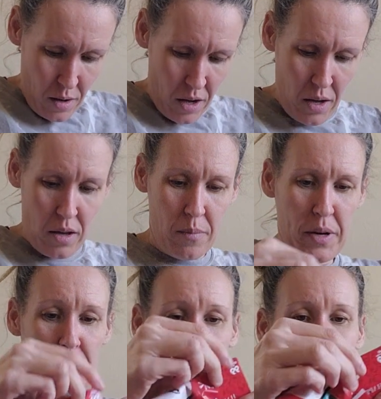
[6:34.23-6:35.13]
Uh,
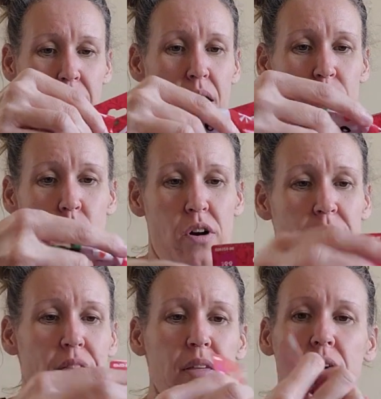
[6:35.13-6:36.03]
apparently I got more
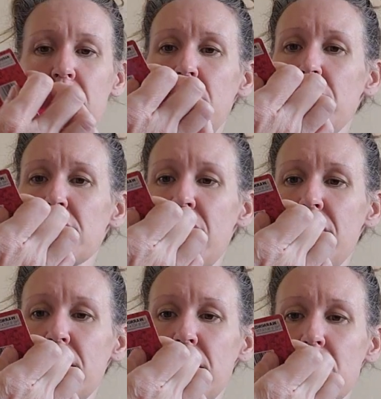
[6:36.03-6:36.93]
of these
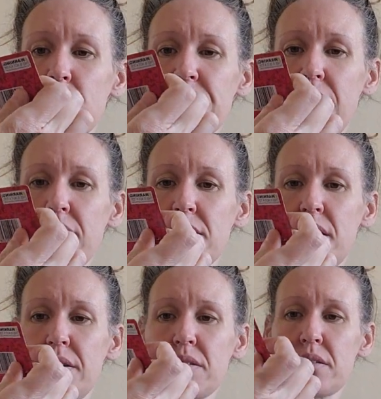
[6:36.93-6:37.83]
and these were 10
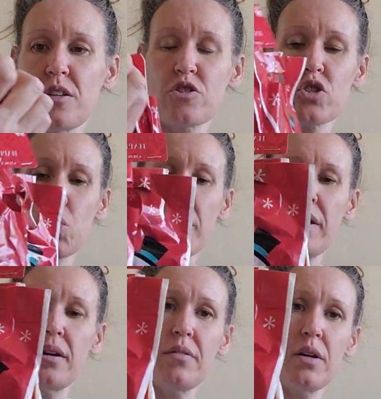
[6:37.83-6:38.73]
cents. There's
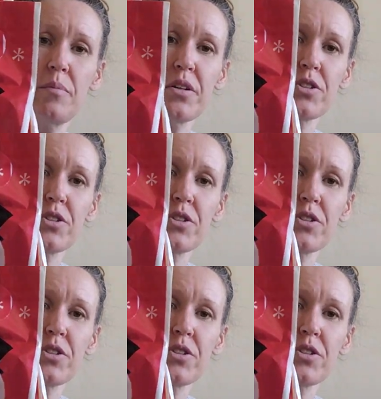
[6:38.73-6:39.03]
20 of them. They're